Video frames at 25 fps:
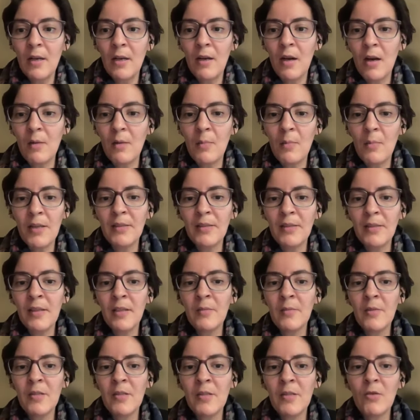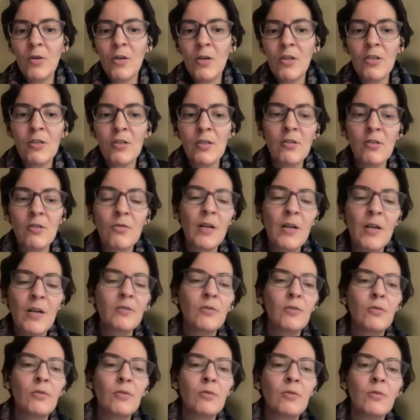Biden administration is trying
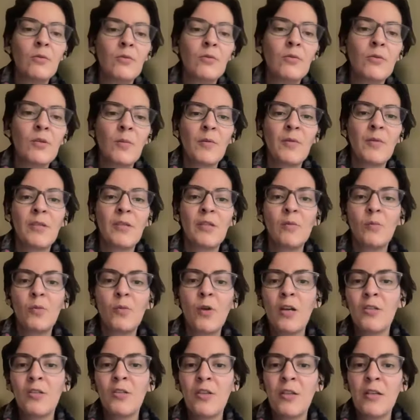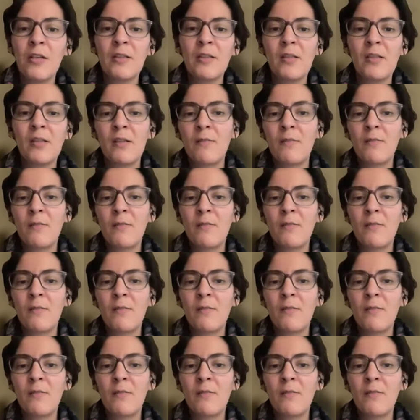to do. Some of these projects